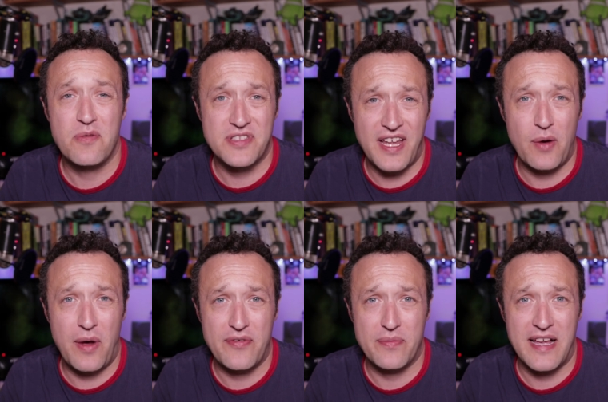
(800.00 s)
I would stay
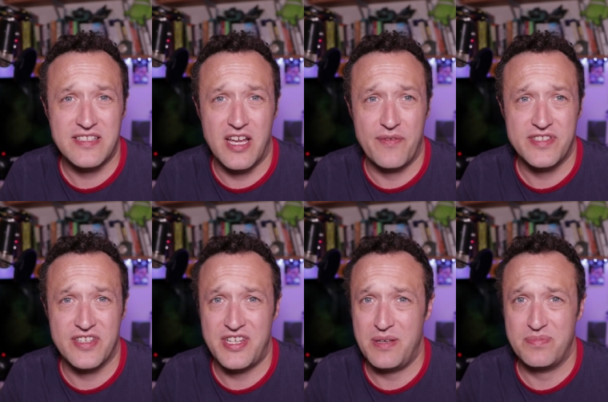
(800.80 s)
away from that service,
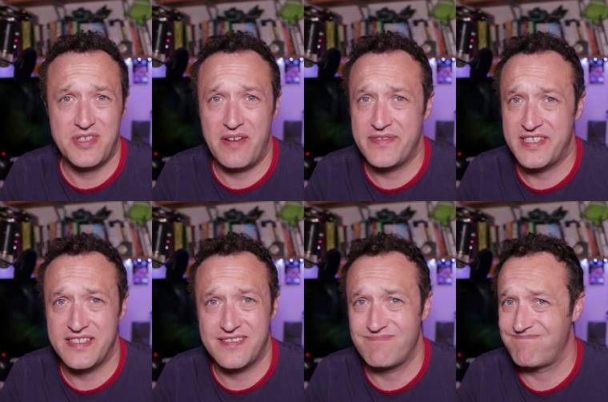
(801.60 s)
the cheap
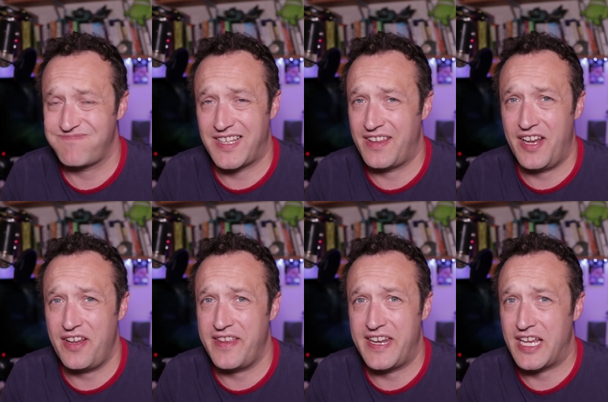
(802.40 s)
services. I
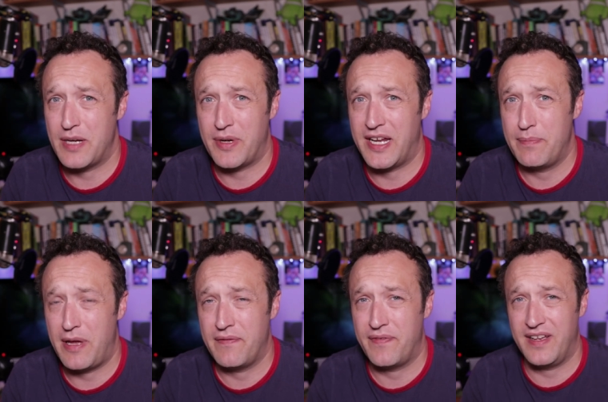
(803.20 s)
don't think they're going to bring any
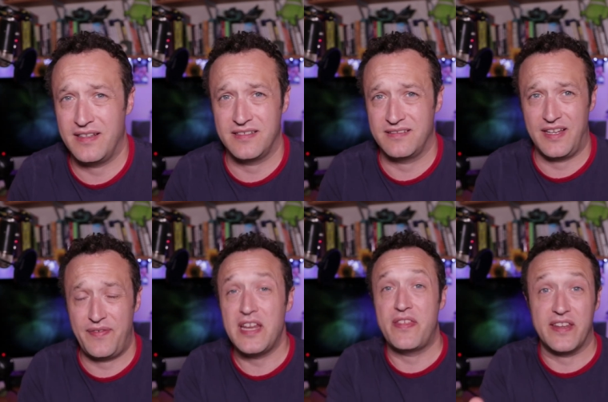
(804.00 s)
benefit, and if
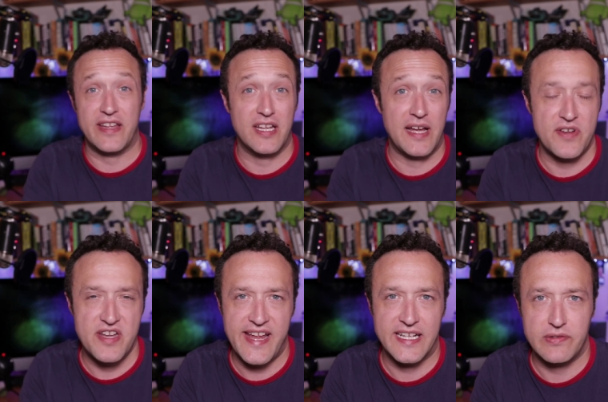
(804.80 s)
anything, they could have a
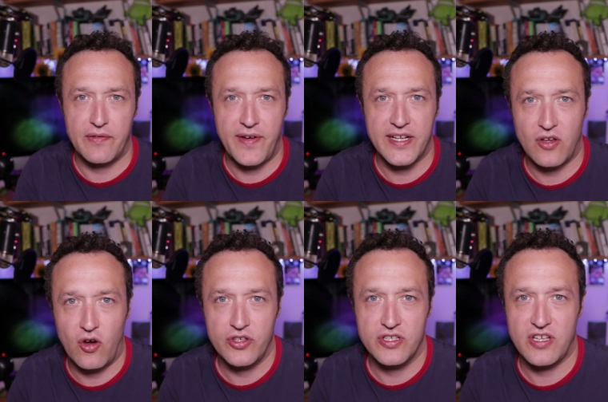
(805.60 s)
negative effect
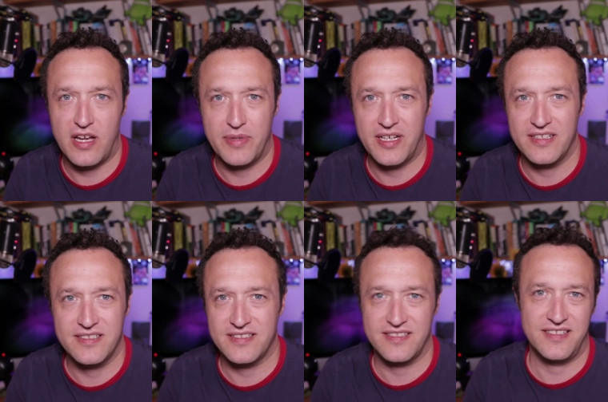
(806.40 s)
on your site,
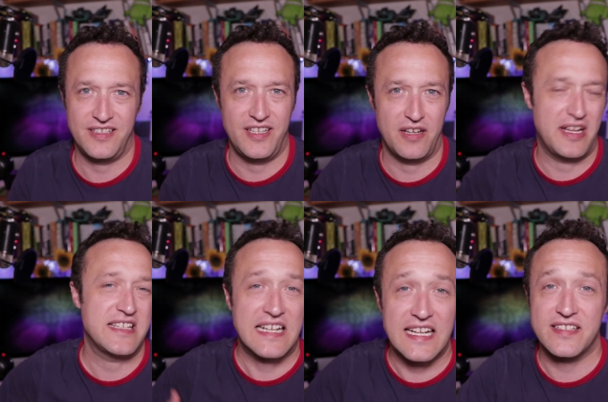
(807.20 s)
because, you know, it's
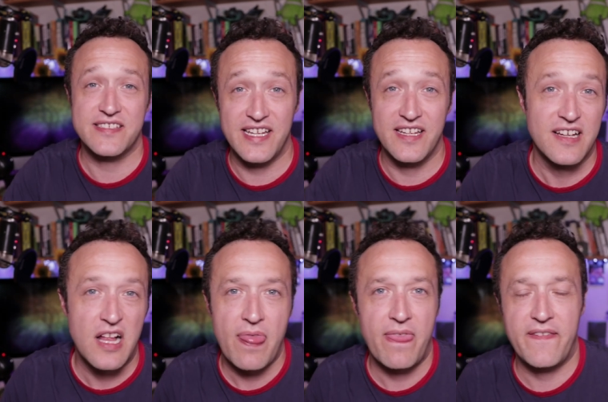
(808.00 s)
clear to see
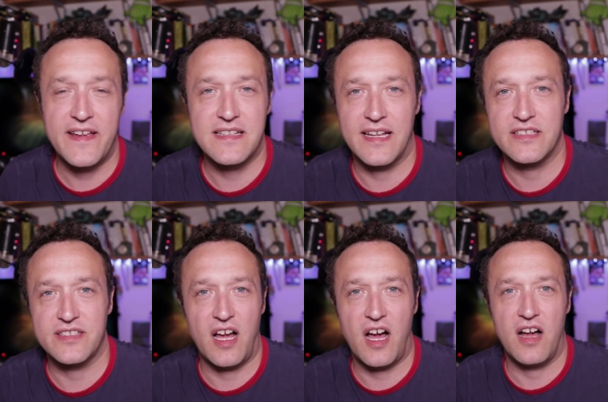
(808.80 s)
that these links
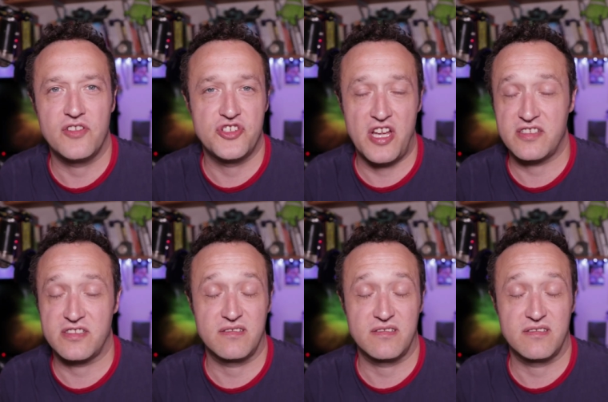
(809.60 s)
are just,